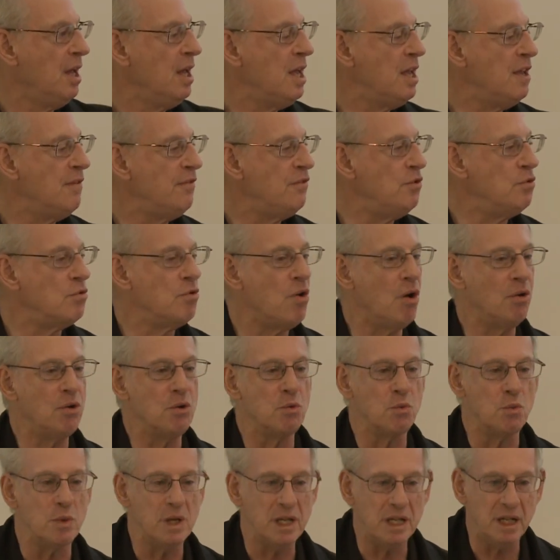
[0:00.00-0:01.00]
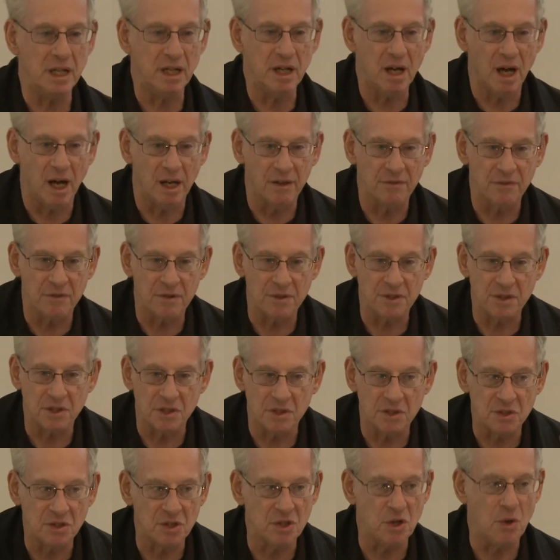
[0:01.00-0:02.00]
If you go to reading
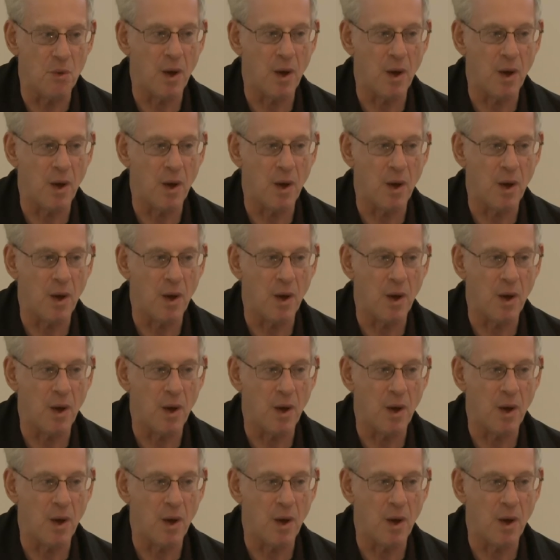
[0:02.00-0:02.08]
conferences and